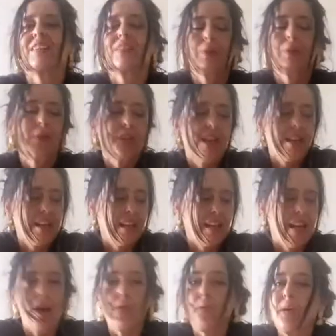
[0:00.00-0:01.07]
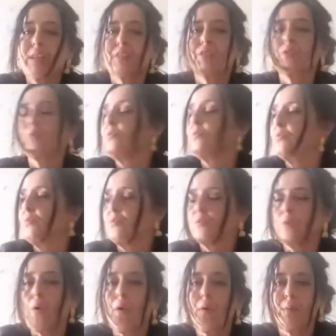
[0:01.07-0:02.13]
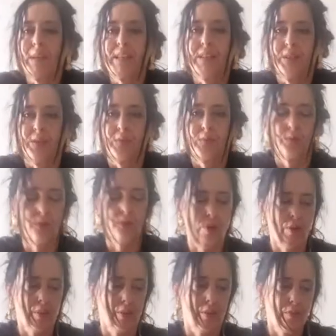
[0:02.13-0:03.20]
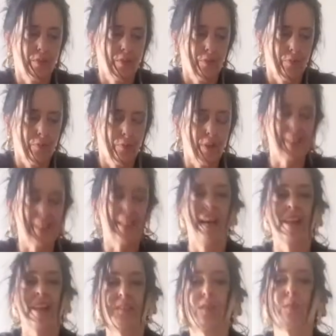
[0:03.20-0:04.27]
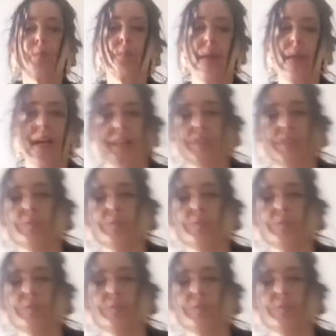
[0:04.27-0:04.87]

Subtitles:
Today I want to talk with you on one other base